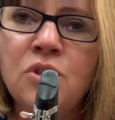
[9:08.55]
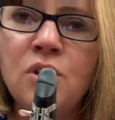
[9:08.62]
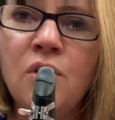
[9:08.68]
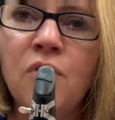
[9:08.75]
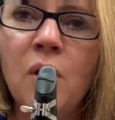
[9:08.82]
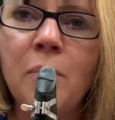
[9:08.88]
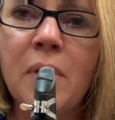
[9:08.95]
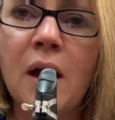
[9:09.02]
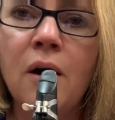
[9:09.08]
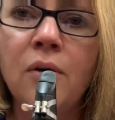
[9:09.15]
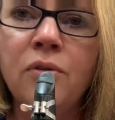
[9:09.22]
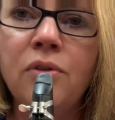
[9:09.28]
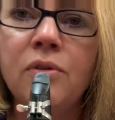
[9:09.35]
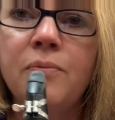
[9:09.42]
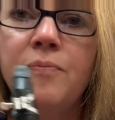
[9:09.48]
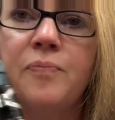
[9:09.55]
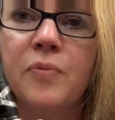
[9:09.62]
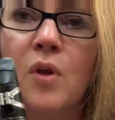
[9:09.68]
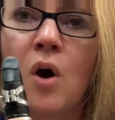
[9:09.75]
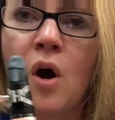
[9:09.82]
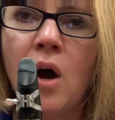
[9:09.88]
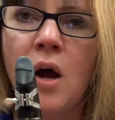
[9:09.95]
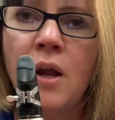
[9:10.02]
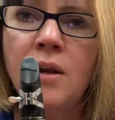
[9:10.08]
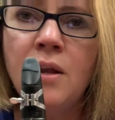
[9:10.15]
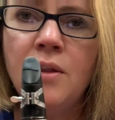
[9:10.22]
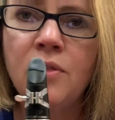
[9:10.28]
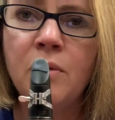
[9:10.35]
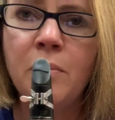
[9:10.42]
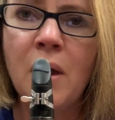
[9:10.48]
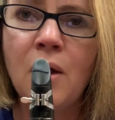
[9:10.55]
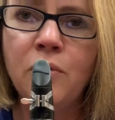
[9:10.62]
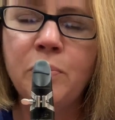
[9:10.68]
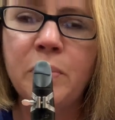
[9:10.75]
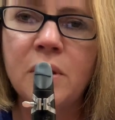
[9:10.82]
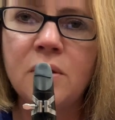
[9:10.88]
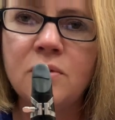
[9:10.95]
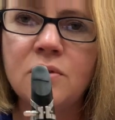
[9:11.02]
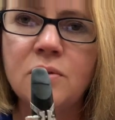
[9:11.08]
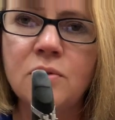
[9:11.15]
of our mouth on the mouthpiece.